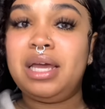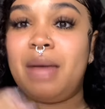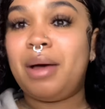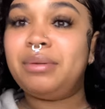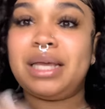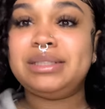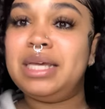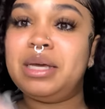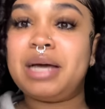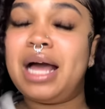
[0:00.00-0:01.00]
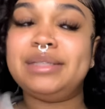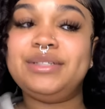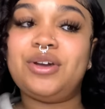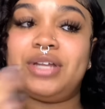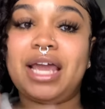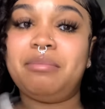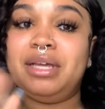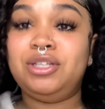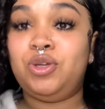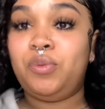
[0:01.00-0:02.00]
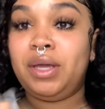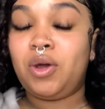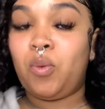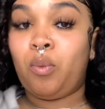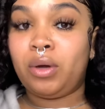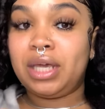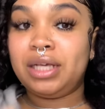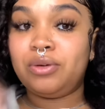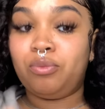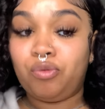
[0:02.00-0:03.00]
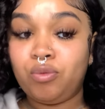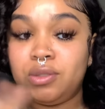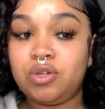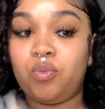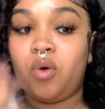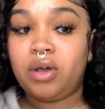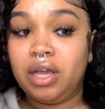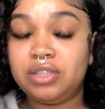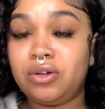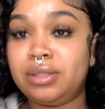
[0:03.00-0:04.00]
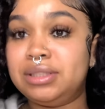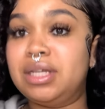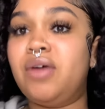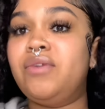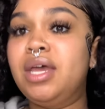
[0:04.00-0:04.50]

about like seeing content or like me doing or working roots or working certain stuff.